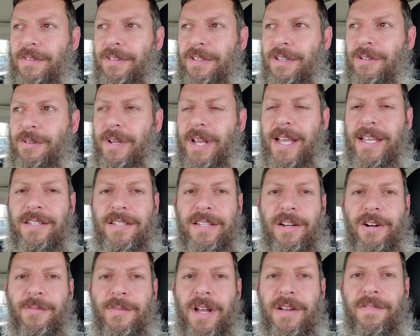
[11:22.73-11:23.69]
You guys
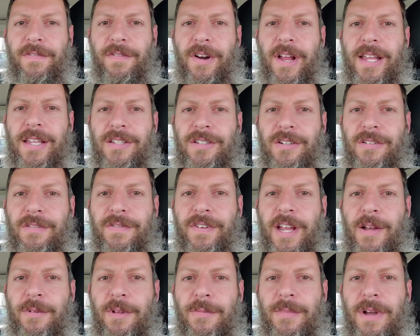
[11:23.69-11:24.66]
that are my friends or
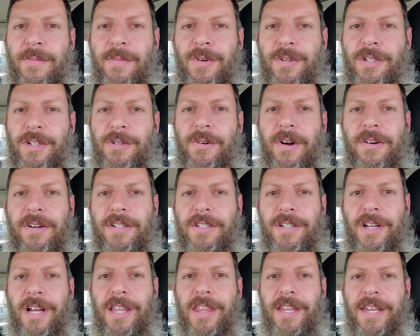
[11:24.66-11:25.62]
family members, you already
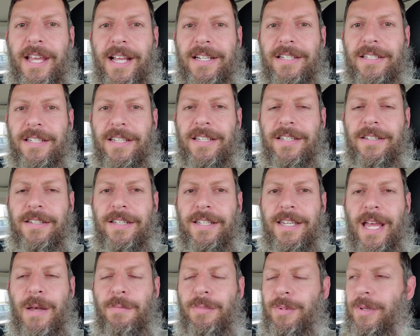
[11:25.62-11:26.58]
saw the next
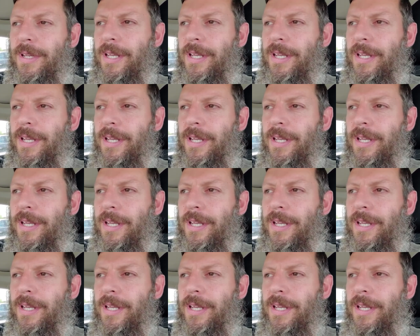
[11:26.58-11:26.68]
step